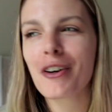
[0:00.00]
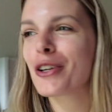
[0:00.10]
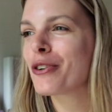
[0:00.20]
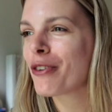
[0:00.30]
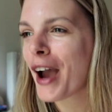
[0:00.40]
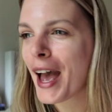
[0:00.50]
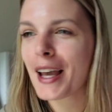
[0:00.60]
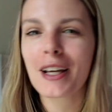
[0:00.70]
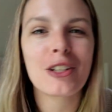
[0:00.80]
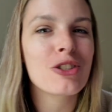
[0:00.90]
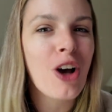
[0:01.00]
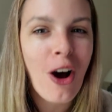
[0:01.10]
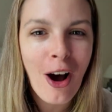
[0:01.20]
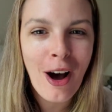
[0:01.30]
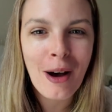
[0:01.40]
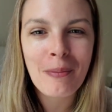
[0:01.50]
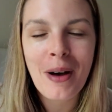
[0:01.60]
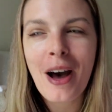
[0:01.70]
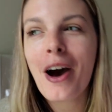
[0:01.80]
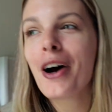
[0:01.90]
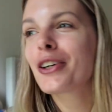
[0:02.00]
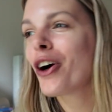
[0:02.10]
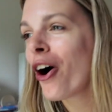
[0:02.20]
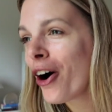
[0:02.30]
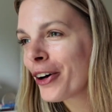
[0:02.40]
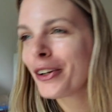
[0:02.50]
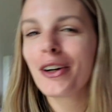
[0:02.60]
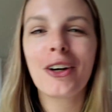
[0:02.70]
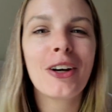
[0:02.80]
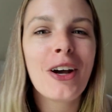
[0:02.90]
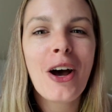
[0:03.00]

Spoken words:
Greg, Tom, Connor,